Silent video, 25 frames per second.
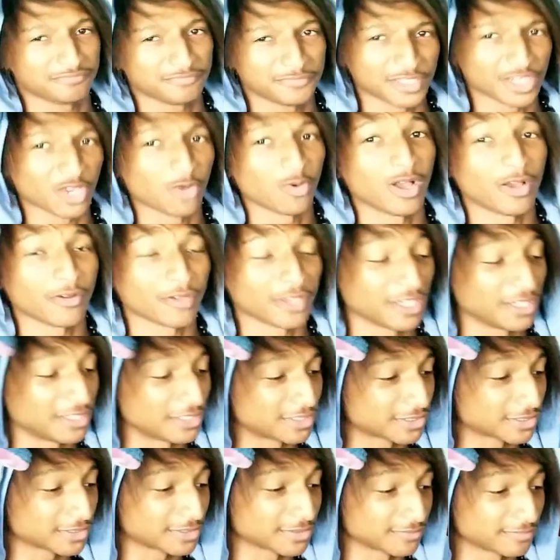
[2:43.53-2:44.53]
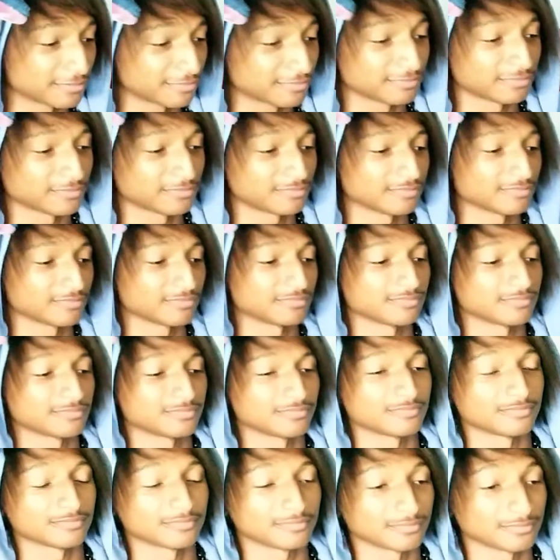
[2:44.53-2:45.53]
Take a wild guess. No, you're not the
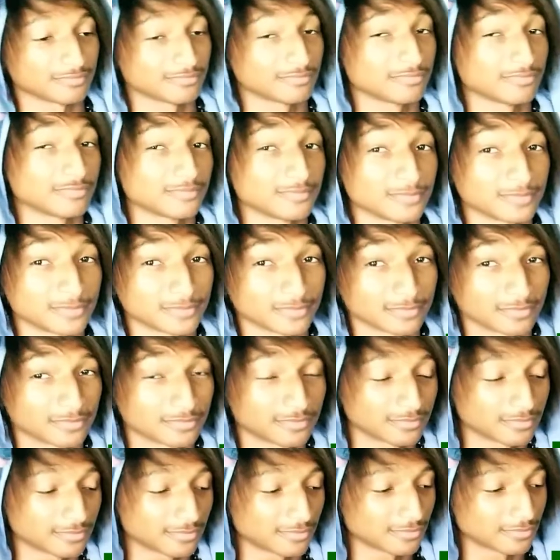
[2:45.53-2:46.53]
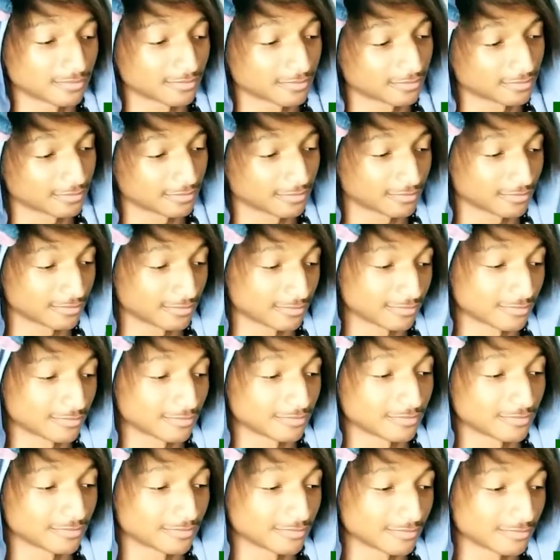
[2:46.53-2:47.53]
real Goku and Vegeta.
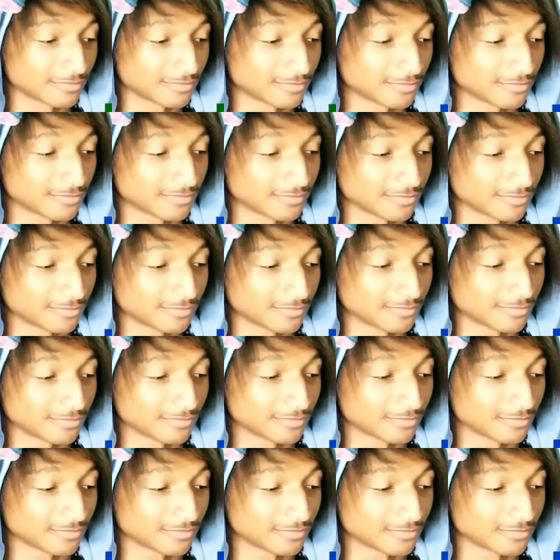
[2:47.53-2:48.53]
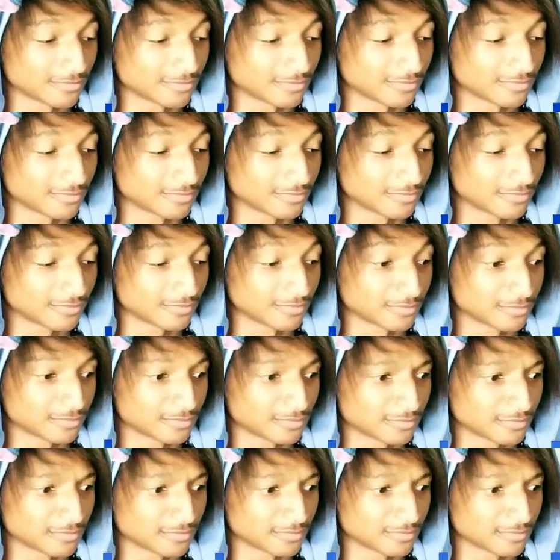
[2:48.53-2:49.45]
Your skin is too